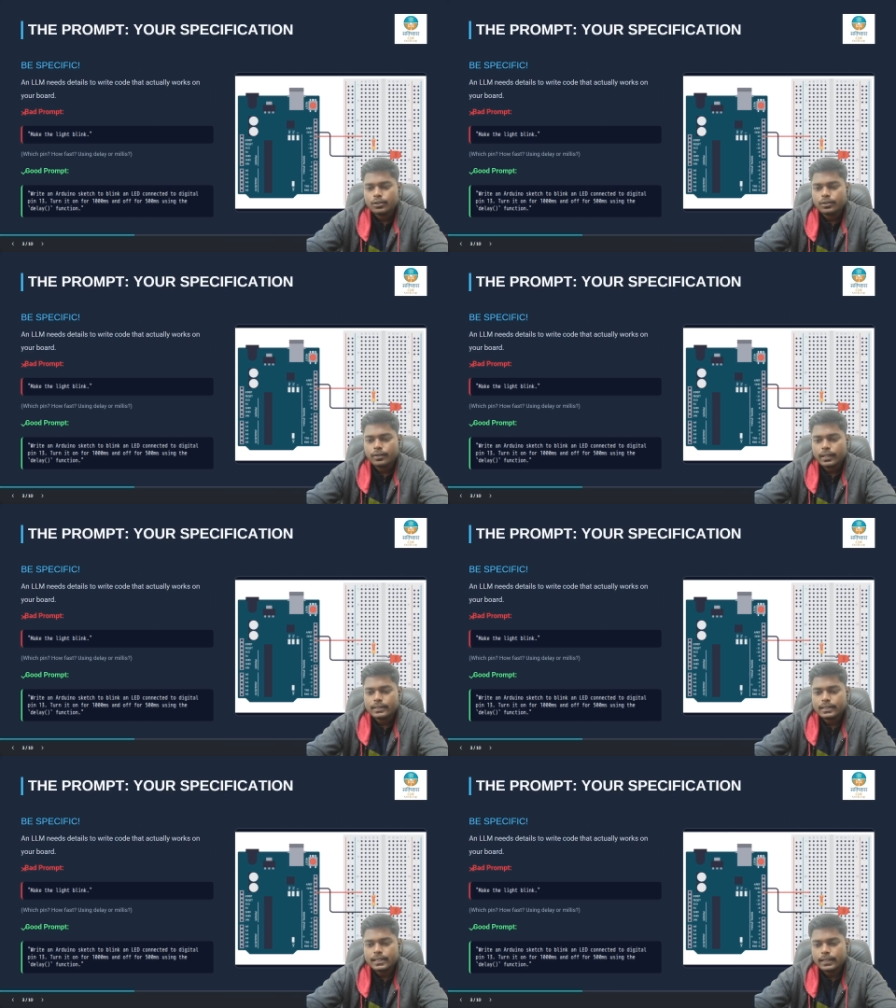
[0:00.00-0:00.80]
So you
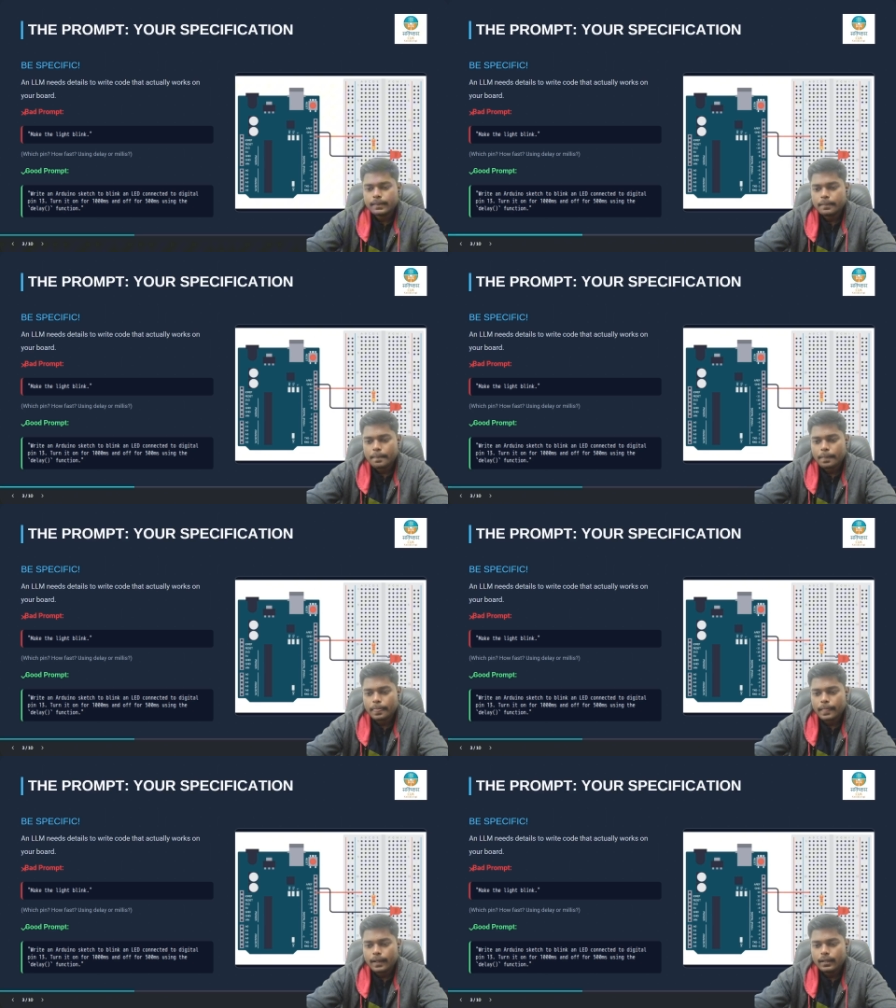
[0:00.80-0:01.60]
can see
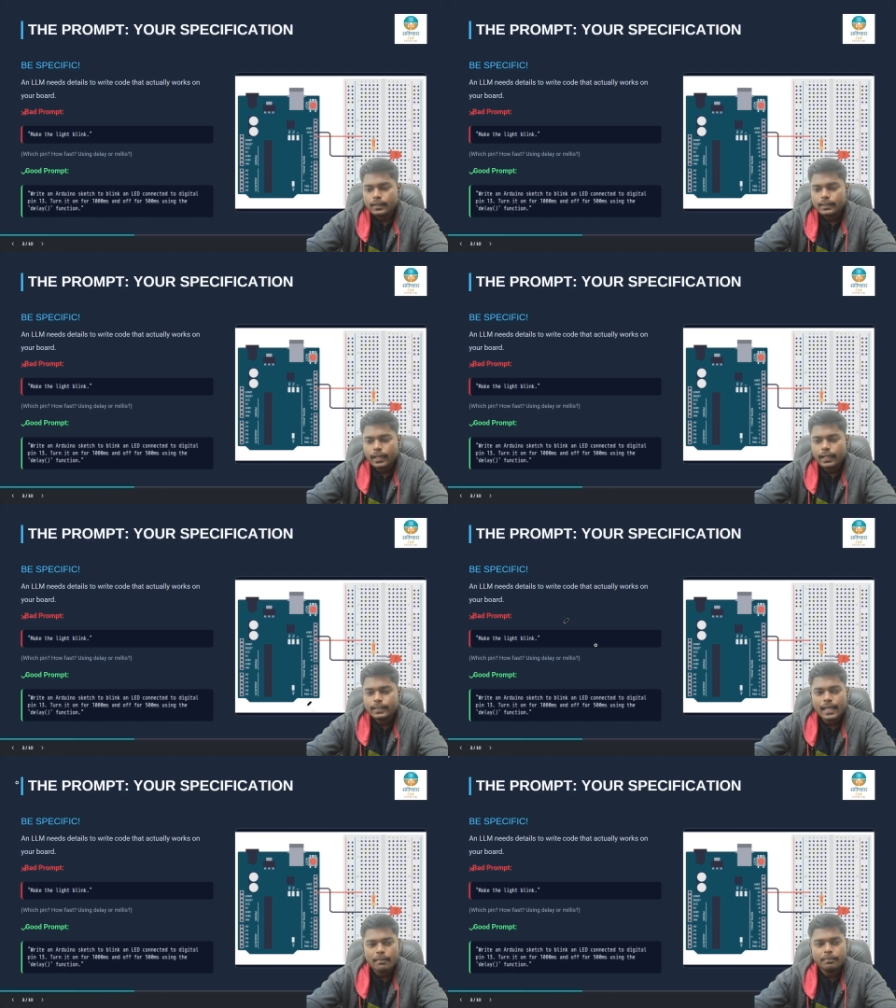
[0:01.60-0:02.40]
the
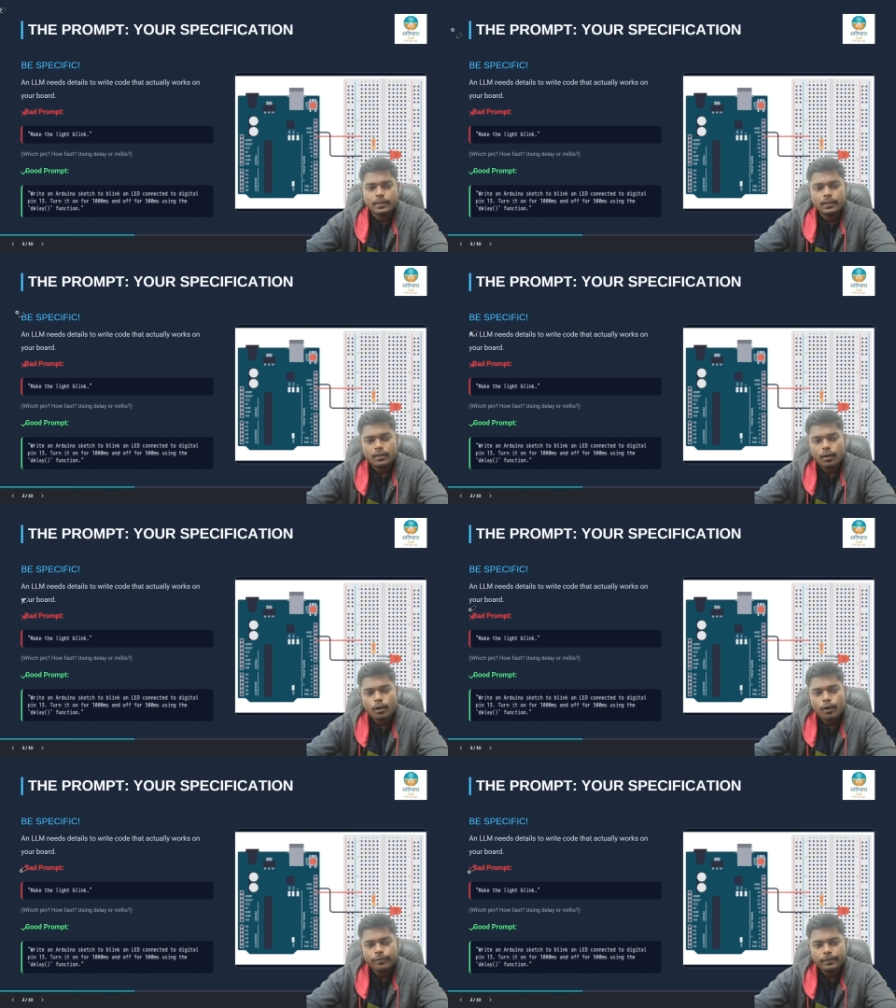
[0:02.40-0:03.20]
example
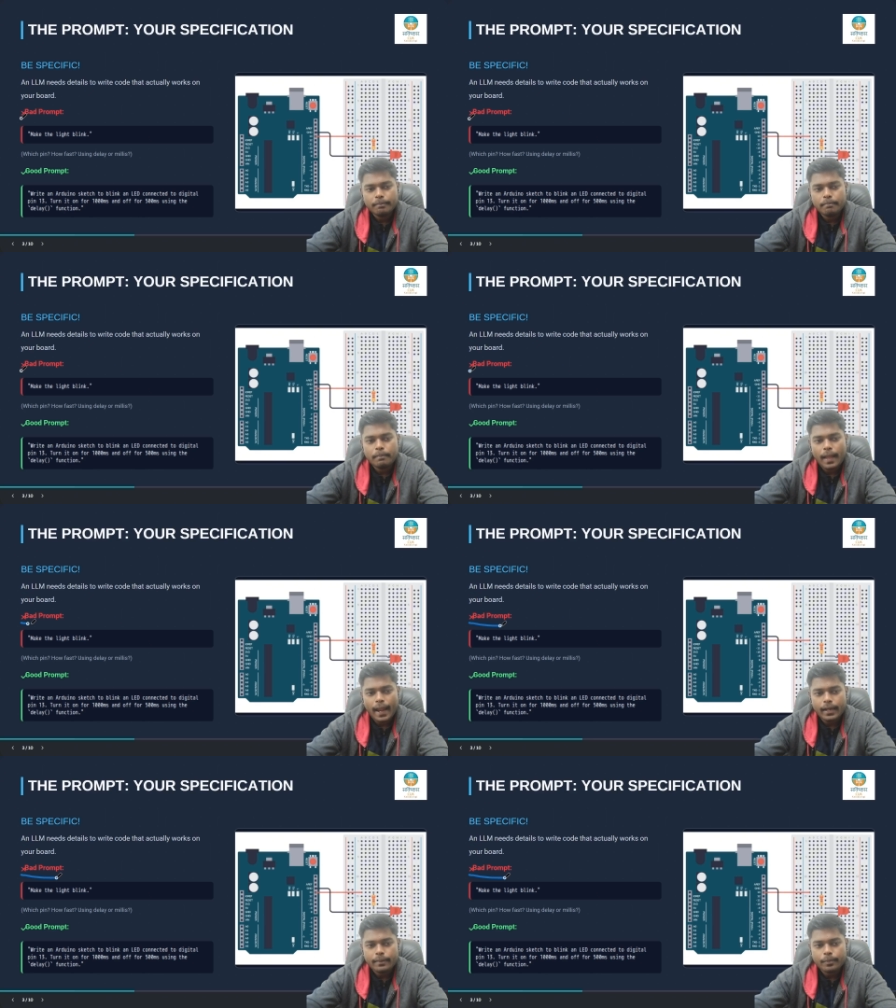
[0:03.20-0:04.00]
of a
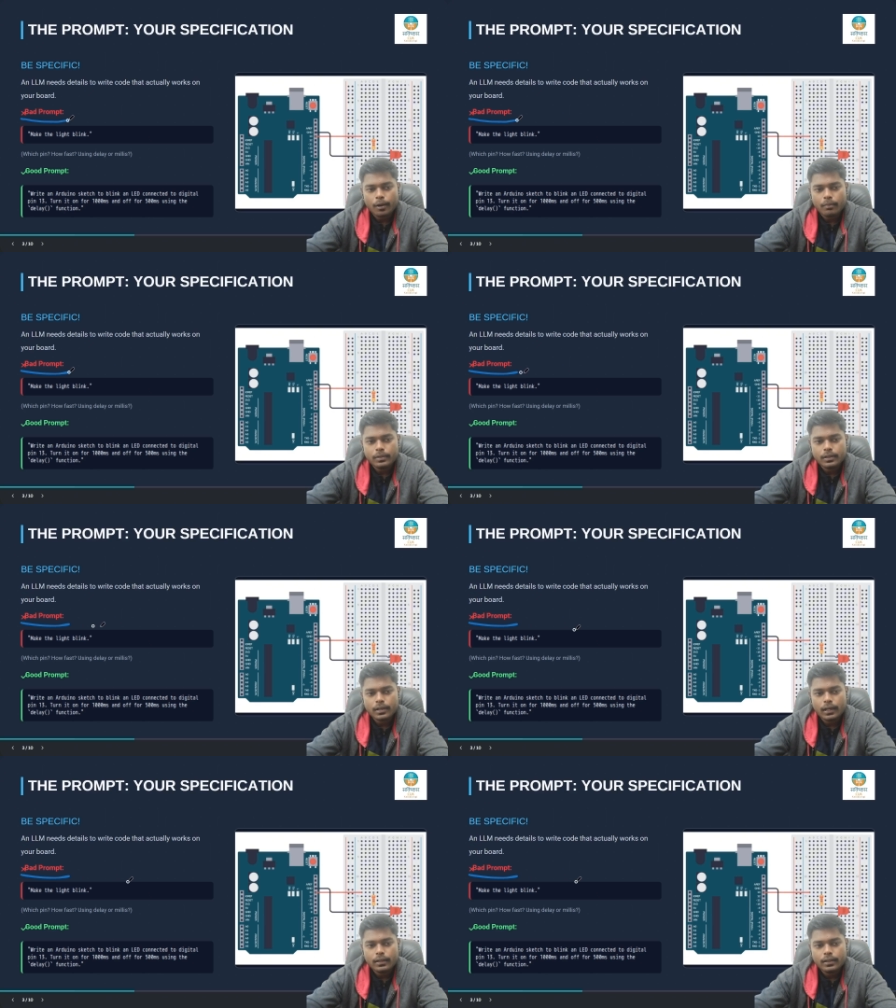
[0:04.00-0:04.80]
bad prompt,
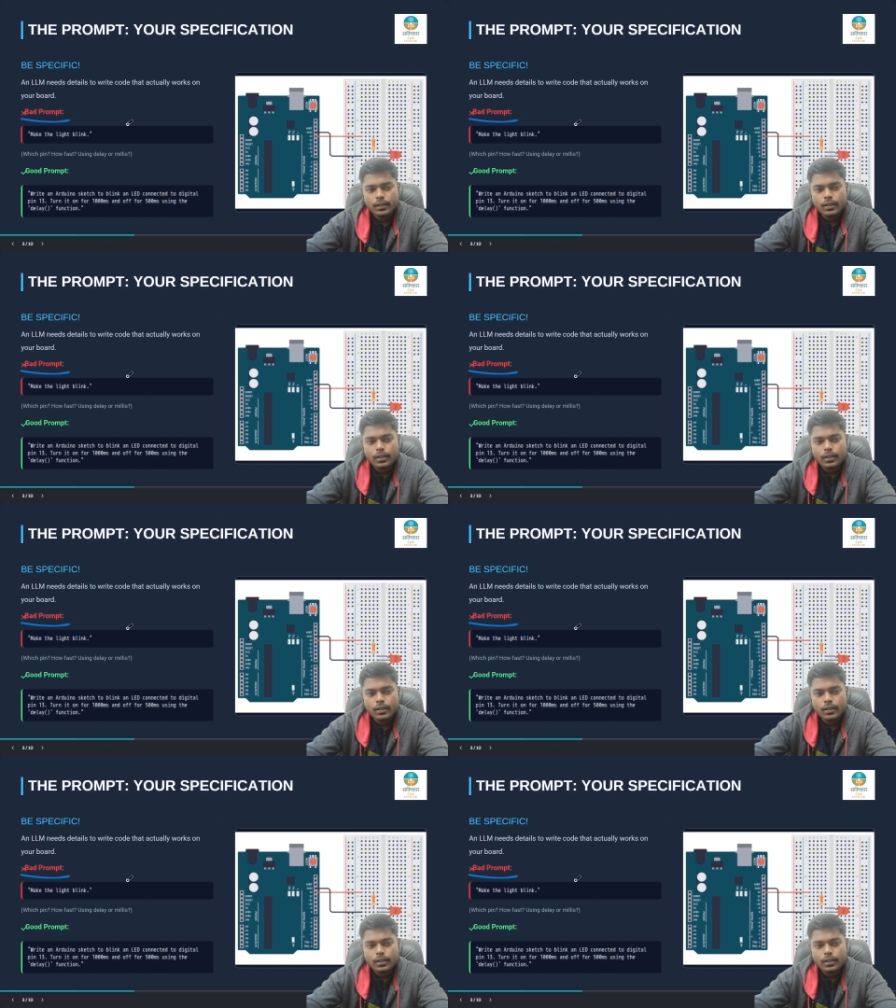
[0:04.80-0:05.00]
right?